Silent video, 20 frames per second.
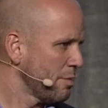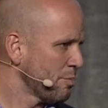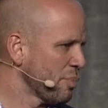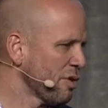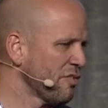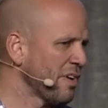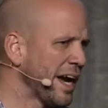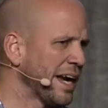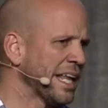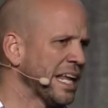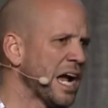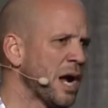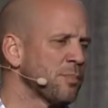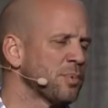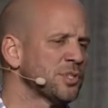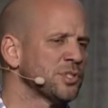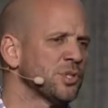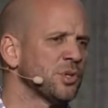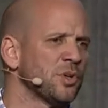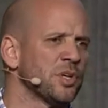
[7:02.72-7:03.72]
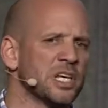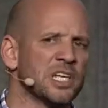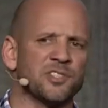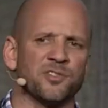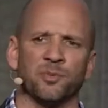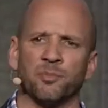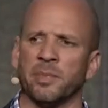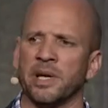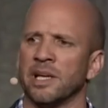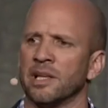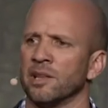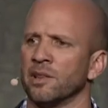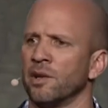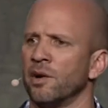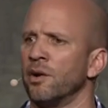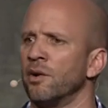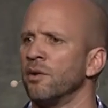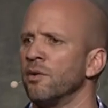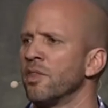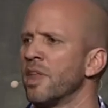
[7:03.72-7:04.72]
providing opportunities for me to
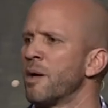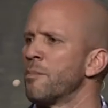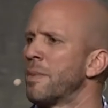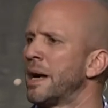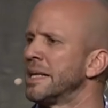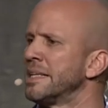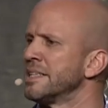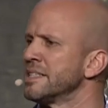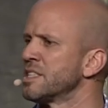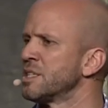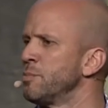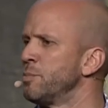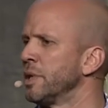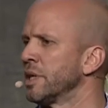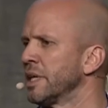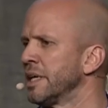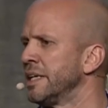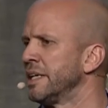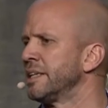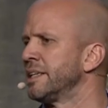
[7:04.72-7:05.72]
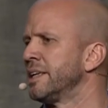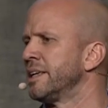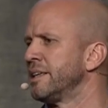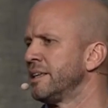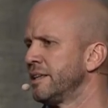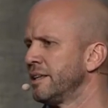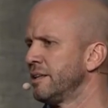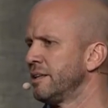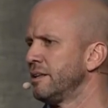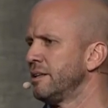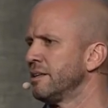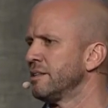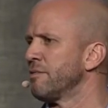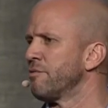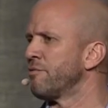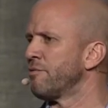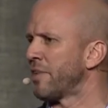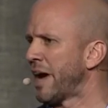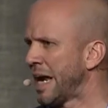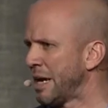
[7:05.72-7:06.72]
learn that my disability didn't
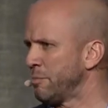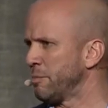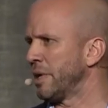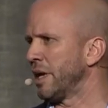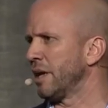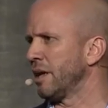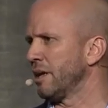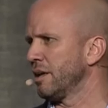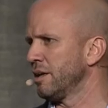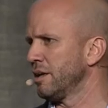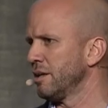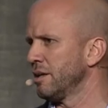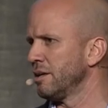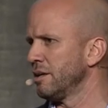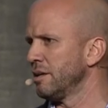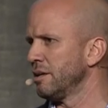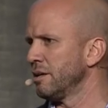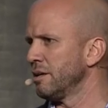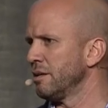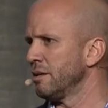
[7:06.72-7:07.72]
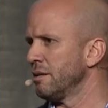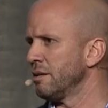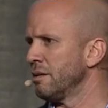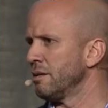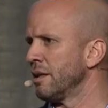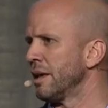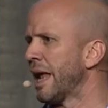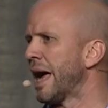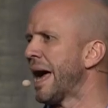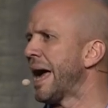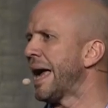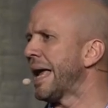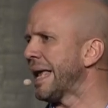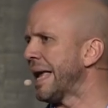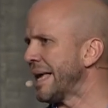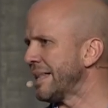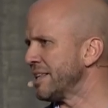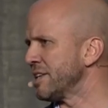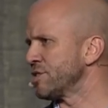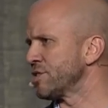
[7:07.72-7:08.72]
define me, that I
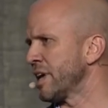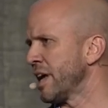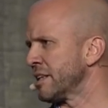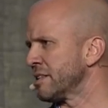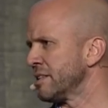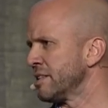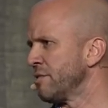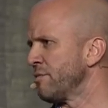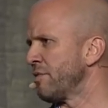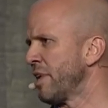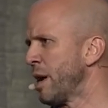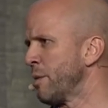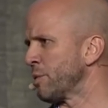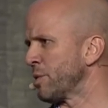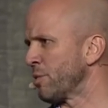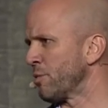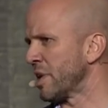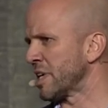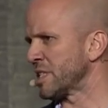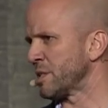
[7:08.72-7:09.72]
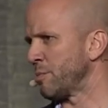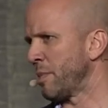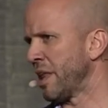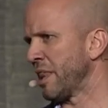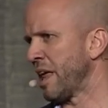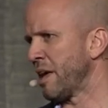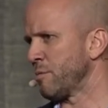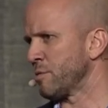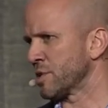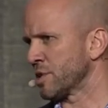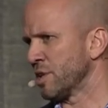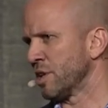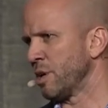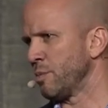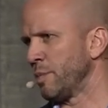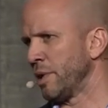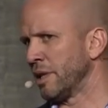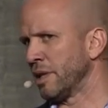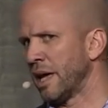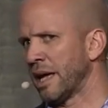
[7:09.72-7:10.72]
had the chance to define what the rest of my life was going to
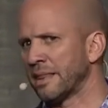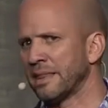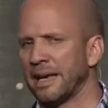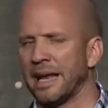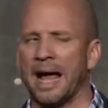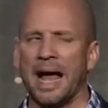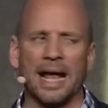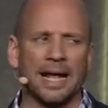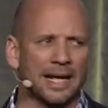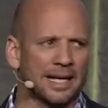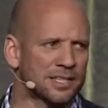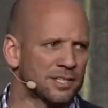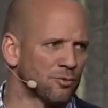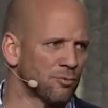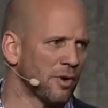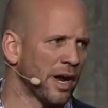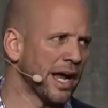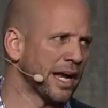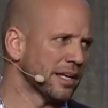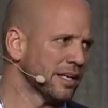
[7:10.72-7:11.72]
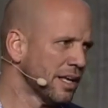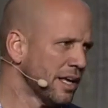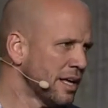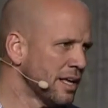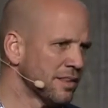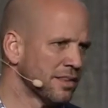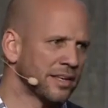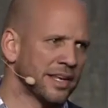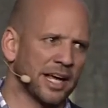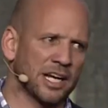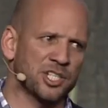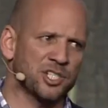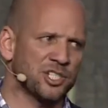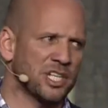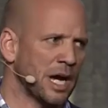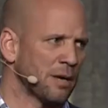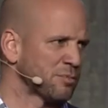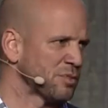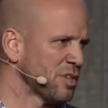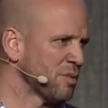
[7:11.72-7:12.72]
be like, that I got to write the next
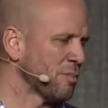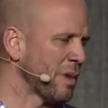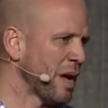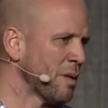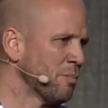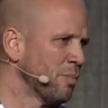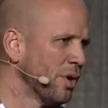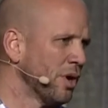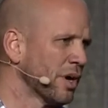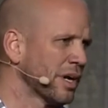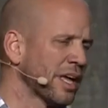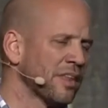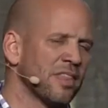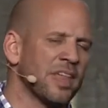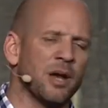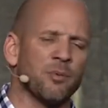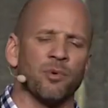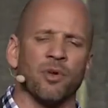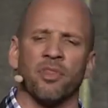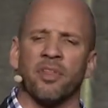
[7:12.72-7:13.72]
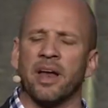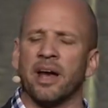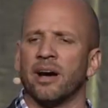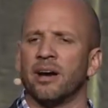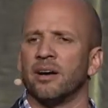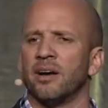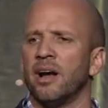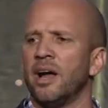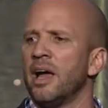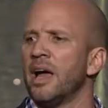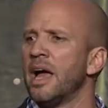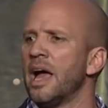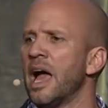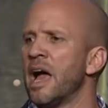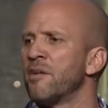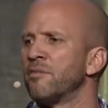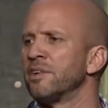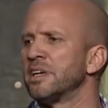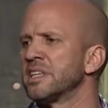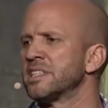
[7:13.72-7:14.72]
chapter in my book, and they were there
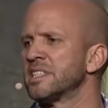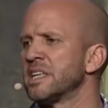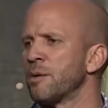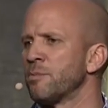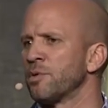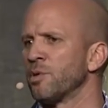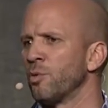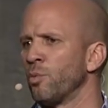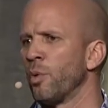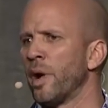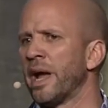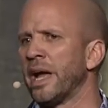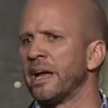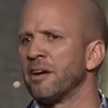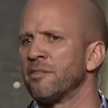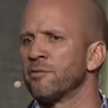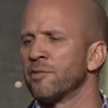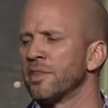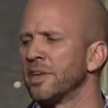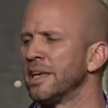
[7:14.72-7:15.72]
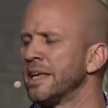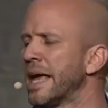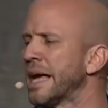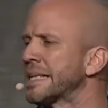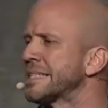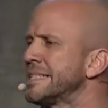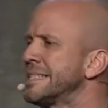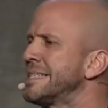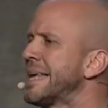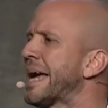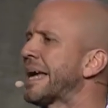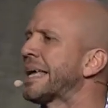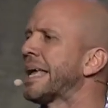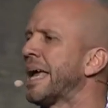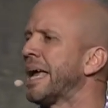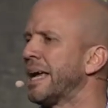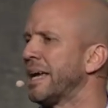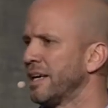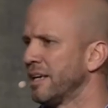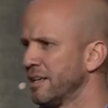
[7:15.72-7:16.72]
every step of the way. And for the next
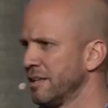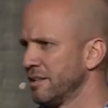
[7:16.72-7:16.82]
decade,